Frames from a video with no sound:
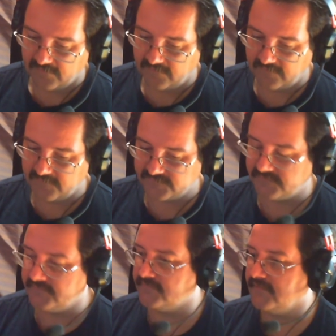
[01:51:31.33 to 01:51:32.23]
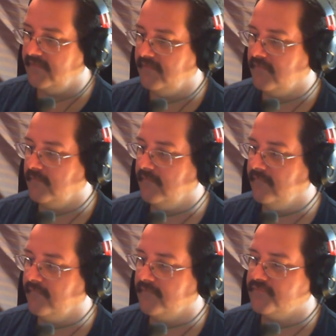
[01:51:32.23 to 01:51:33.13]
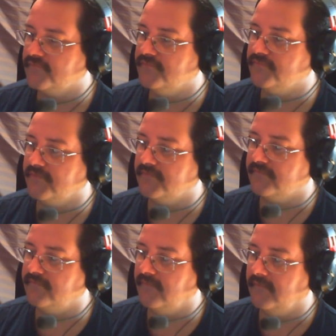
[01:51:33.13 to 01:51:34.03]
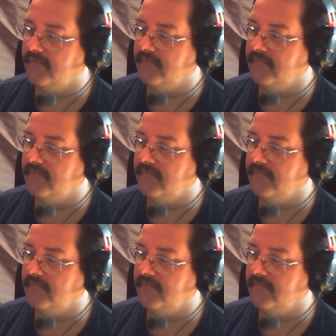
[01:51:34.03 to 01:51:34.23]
This is a normal version, just foil.